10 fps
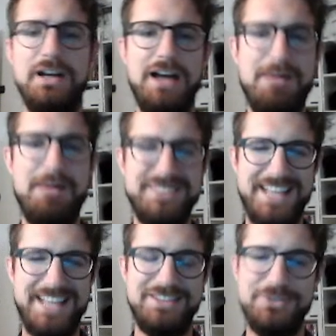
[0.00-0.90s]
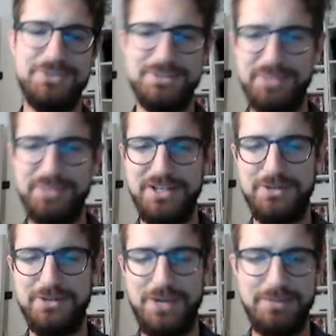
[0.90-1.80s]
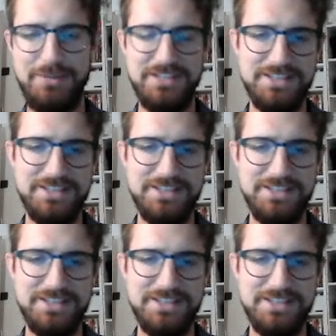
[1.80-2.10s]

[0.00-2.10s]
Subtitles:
upset the first player quite a bit.